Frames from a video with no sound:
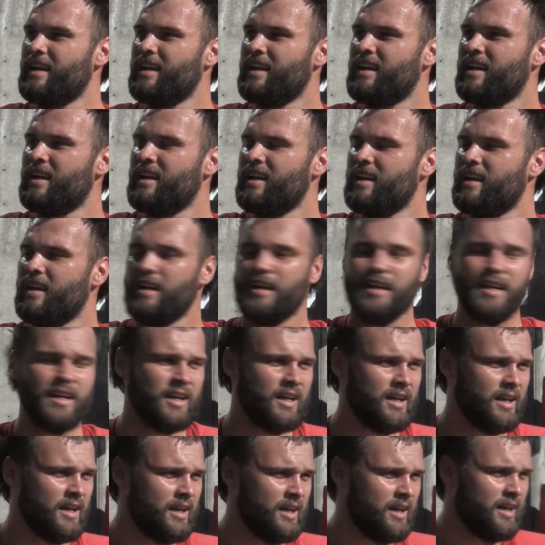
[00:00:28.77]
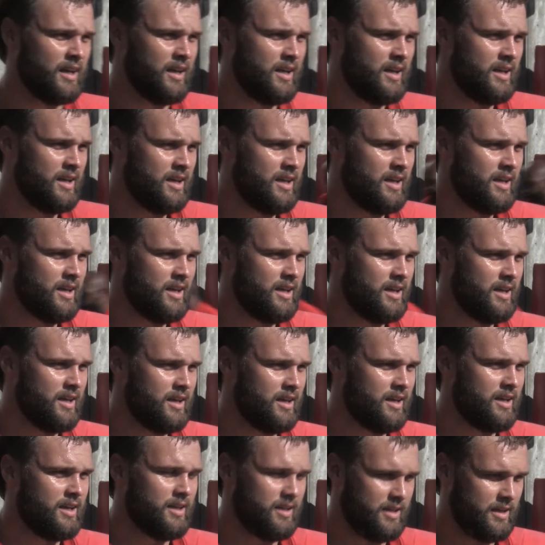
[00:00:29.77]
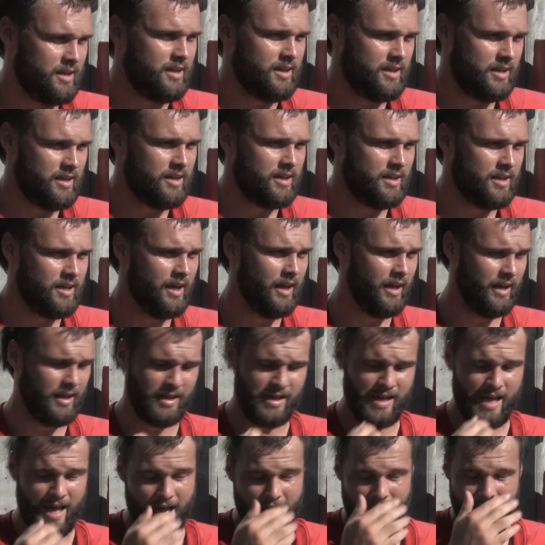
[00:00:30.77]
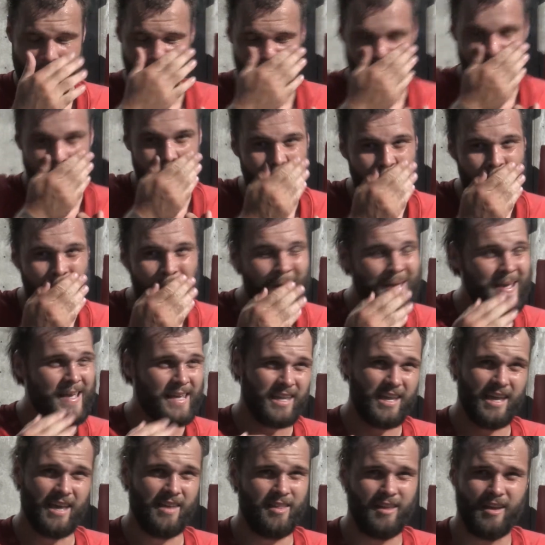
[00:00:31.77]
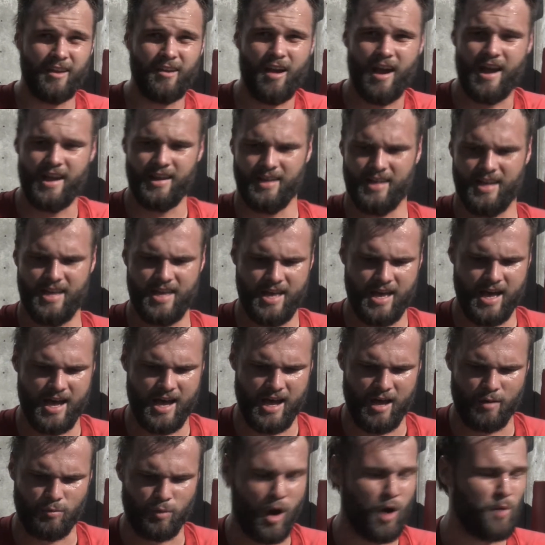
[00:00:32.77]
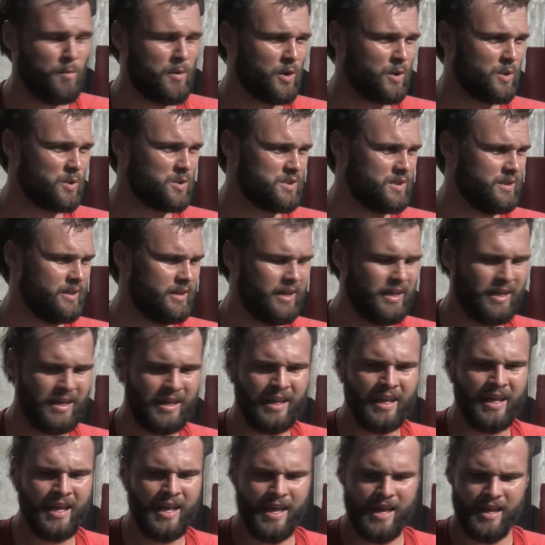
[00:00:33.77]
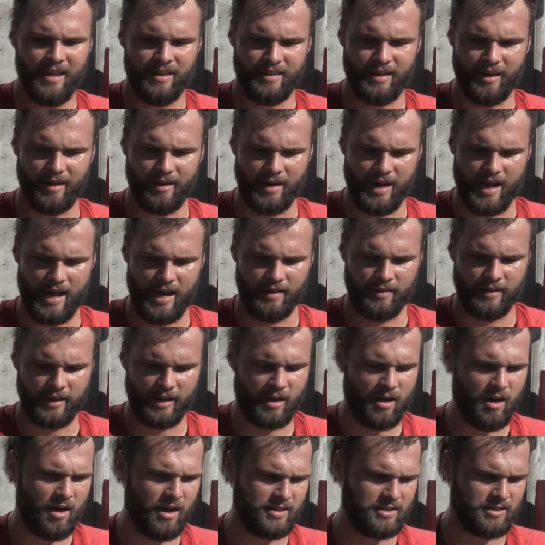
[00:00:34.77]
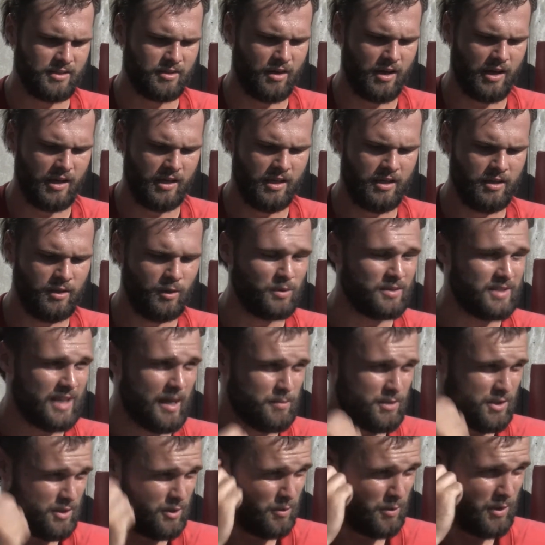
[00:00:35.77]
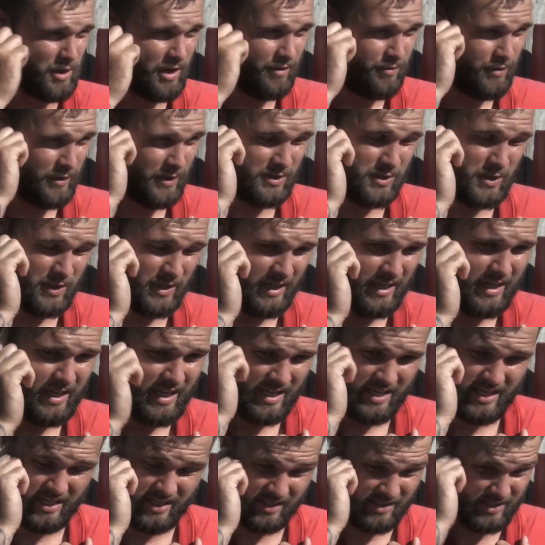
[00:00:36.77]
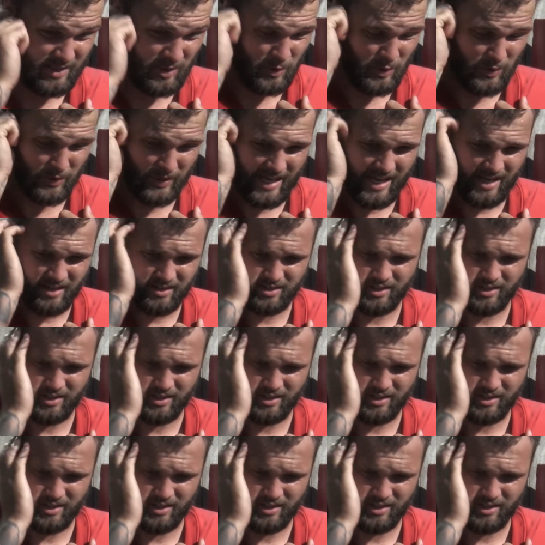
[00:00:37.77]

What's your impression of the other team captains that were selected? Yeah, they're great role models, and they're guys that I looked up to when I first got here, and I still do now.